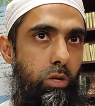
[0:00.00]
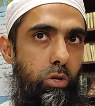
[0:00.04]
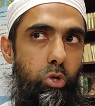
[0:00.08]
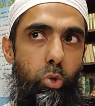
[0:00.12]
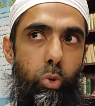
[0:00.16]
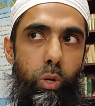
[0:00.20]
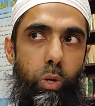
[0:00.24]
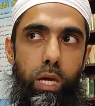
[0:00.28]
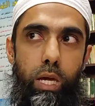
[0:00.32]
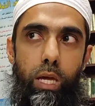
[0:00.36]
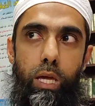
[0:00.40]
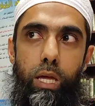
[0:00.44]

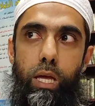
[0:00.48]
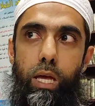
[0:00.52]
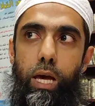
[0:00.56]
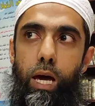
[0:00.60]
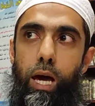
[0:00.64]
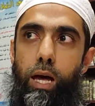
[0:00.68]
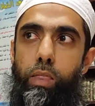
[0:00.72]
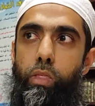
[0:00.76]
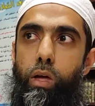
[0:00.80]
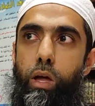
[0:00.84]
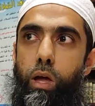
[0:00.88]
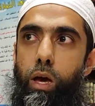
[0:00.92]
doing
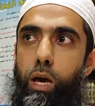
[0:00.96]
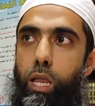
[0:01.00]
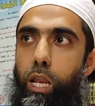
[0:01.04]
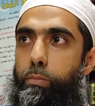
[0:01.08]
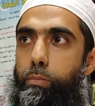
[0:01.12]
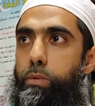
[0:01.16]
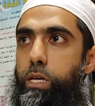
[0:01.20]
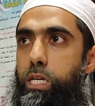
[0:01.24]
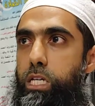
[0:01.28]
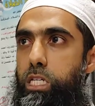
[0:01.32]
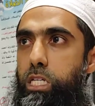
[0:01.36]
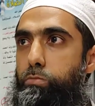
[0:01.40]
and the
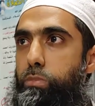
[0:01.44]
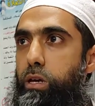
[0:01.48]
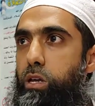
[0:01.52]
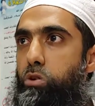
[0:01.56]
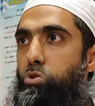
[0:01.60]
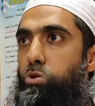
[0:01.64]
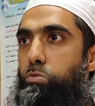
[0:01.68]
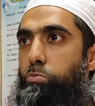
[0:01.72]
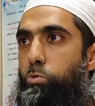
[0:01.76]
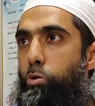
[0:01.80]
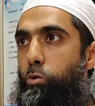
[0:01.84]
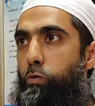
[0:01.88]
qalam is
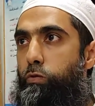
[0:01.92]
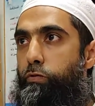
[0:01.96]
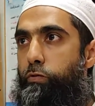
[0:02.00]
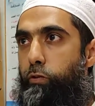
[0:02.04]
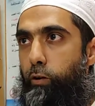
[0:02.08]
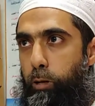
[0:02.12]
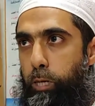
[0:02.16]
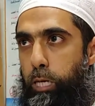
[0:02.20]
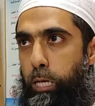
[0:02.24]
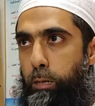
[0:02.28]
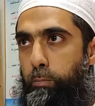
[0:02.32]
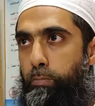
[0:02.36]
being removed
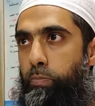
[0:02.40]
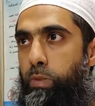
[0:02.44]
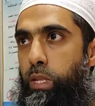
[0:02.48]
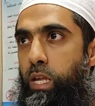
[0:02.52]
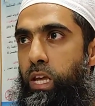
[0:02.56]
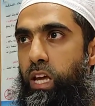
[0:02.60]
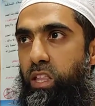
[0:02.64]
from him.